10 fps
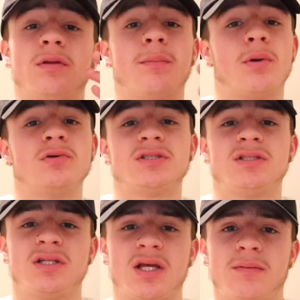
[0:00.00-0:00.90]
The
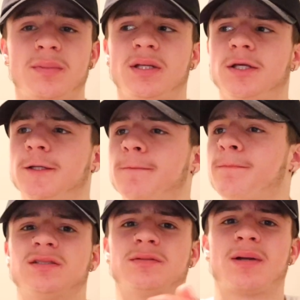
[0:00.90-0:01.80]
protein can be
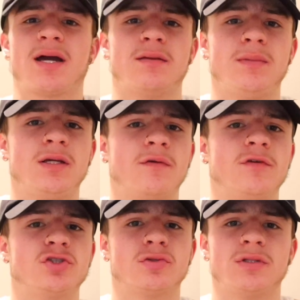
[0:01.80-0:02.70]
some kind of meat of
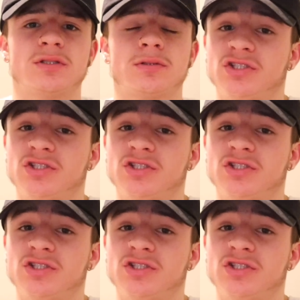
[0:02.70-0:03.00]
your choice.